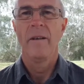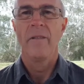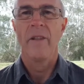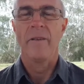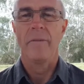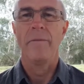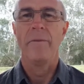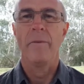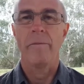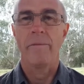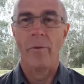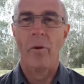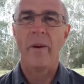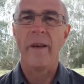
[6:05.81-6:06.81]
they have a fear of
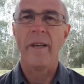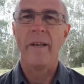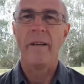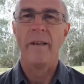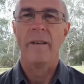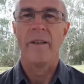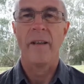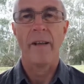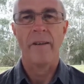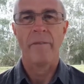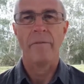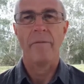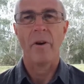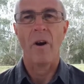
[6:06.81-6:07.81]
falling, they have
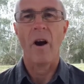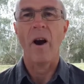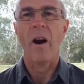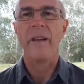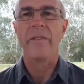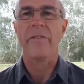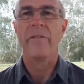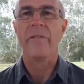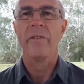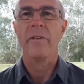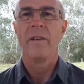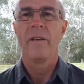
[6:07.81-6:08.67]
a fear of heights.